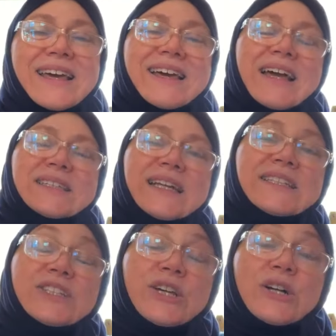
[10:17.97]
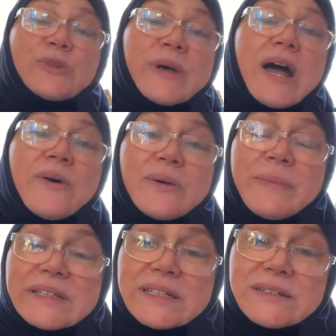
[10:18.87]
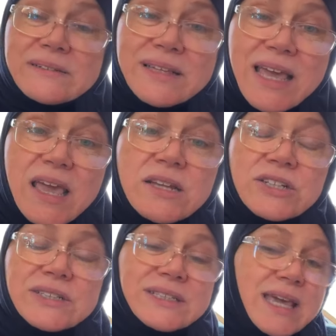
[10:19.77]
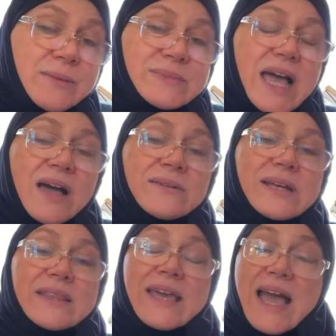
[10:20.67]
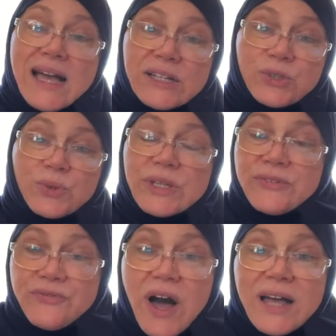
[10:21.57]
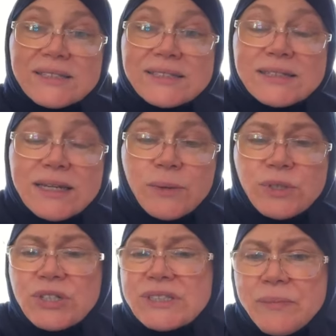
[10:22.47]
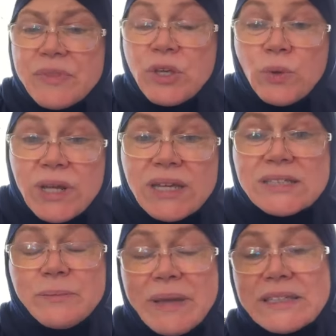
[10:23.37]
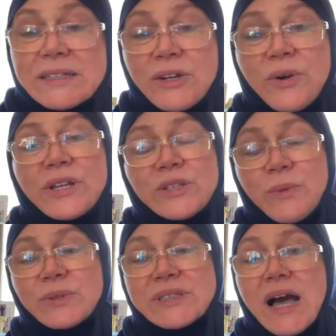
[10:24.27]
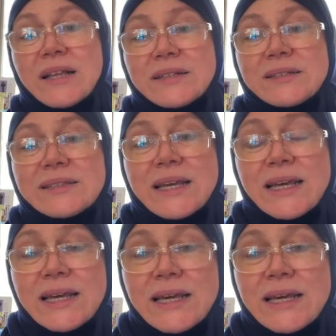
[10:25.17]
And Saranda talked about how at Badr, the angels came down and they actually fought, which is something unique to Badr, according to most scholars.